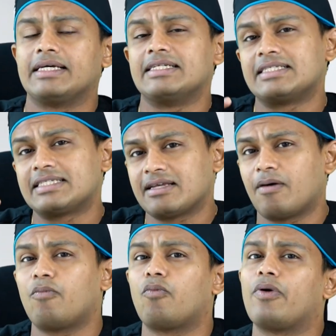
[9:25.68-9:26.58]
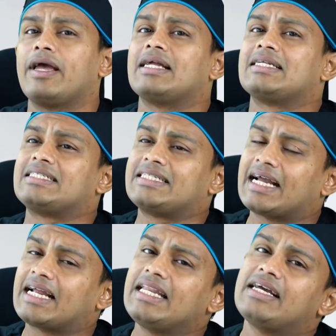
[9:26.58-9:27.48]
in some way
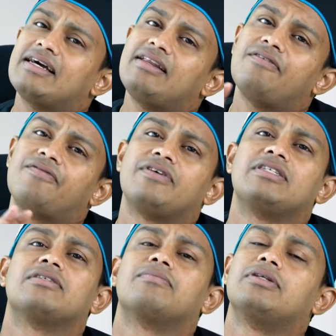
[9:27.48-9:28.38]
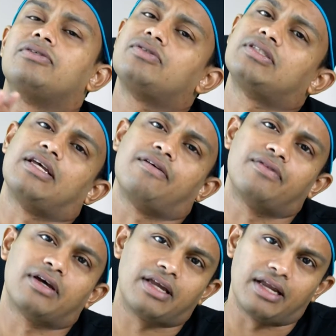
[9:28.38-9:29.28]
technically feasible to
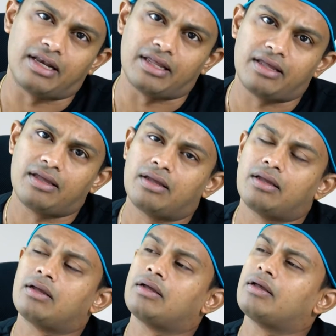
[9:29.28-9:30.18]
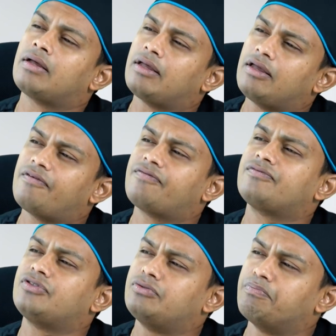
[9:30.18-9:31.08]
save the kidney.
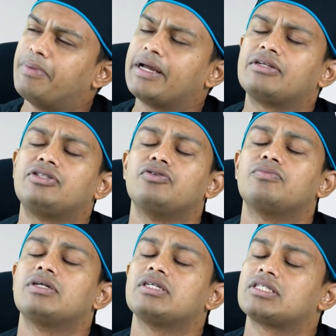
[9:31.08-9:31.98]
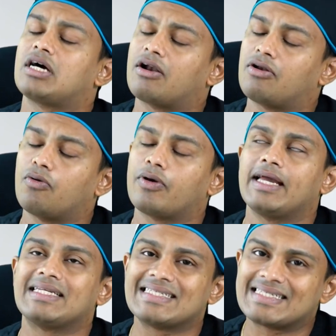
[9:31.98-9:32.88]
If big tumors are
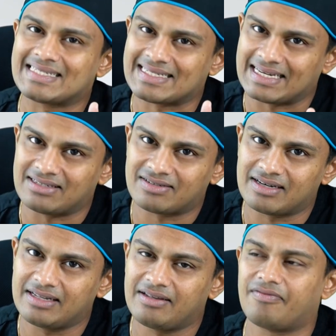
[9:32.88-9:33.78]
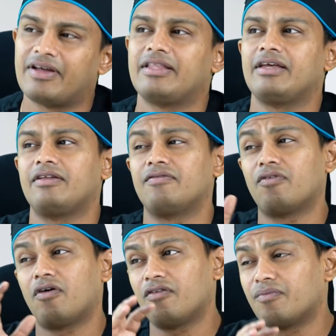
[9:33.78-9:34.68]
located centrally where they
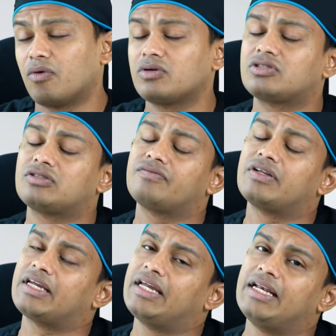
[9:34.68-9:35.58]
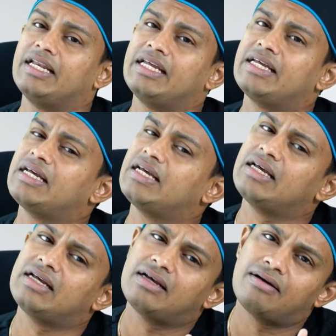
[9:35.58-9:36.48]
involve most of the kidney,
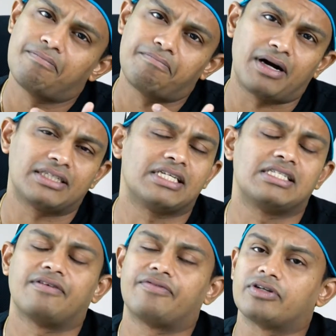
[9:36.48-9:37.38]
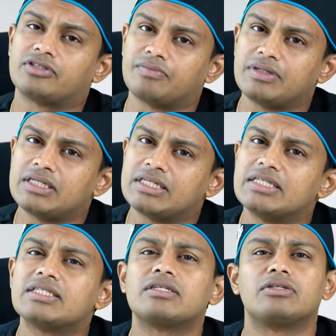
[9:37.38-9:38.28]
partial nephrectomy
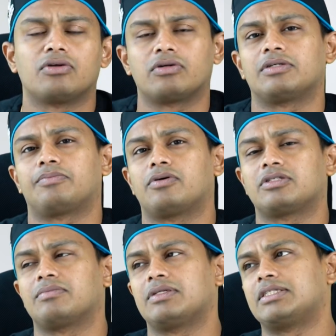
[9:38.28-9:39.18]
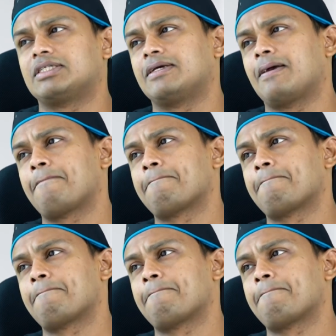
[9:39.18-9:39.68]
is not a possibility.